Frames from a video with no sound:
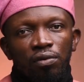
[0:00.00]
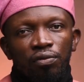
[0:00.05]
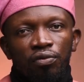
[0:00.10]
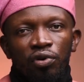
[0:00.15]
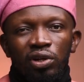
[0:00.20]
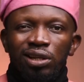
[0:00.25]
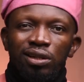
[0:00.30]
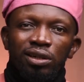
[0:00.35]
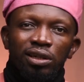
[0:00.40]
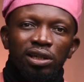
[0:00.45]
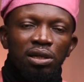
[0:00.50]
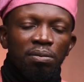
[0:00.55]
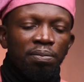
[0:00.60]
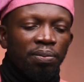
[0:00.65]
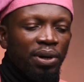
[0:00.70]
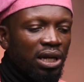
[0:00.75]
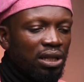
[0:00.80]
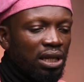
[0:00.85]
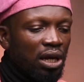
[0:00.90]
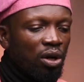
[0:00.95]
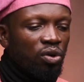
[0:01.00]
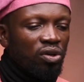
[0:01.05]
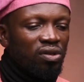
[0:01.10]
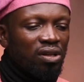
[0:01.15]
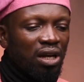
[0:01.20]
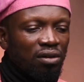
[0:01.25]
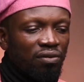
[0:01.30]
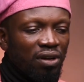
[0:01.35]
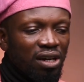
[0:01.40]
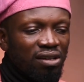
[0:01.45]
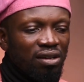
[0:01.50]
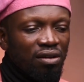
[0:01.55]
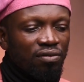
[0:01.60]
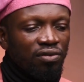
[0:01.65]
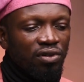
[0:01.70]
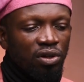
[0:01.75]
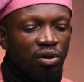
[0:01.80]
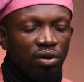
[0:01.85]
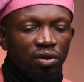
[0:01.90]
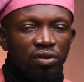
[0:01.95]
for the training part, I always advise
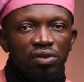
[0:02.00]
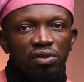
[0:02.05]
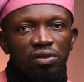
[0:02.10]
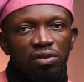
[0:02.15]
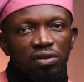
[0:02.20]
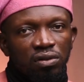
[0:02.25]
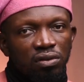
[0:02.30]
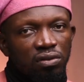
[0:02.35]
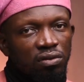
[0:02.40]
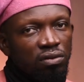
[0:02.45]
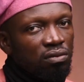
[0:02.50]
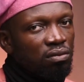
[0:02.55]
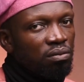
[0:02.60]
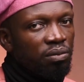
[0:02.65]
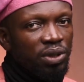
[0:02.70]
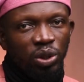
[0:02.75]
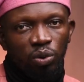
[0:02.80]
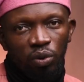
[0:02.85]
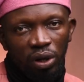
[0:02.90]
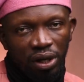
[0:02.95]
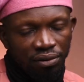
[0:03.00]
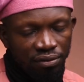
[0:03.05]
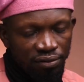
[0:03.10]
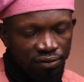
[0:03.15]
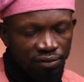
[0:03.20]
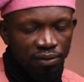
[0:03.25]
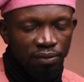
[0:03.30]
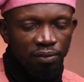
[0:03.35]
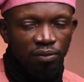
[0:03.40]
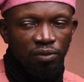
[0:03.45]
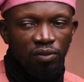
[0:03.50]
every nurse, midwife,